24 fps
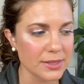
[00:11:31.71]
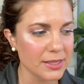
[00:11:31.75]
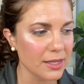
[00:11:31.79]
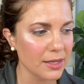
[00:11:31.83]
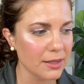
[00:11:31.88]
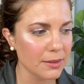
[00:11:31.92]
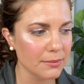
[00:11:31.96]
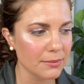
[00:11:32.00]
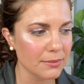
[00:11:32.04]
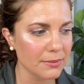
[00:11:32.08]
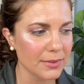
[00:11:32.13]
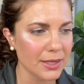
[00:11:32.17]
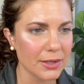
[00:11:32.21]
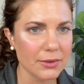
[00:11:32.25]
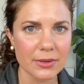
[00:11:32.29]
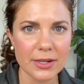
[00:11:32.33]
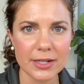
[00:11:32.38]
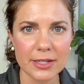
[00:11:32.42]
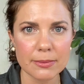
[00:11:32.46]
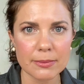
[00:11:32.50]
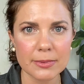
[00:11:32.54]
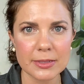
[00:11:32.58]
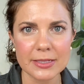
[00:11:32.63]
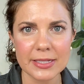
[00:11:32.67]
up my
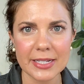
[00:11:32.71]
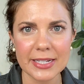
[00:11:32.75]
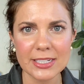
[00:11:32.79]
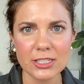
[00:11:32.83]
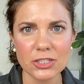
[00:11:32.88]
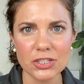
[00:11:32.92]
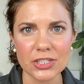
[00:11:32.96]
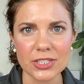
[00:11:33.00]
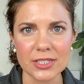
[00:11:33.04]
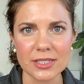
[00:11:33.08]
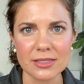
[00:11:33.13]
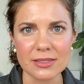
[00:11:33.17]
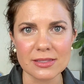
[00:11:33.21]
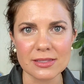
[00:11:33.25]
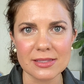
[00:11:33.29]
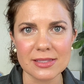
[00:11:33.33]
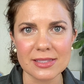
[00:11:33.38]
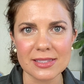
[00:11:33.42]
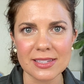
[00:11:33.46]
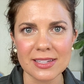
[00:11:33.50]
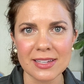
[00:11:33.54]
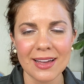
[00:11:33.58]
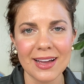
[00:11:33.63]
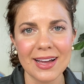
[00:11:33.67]

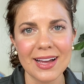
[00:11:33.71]
recommendations.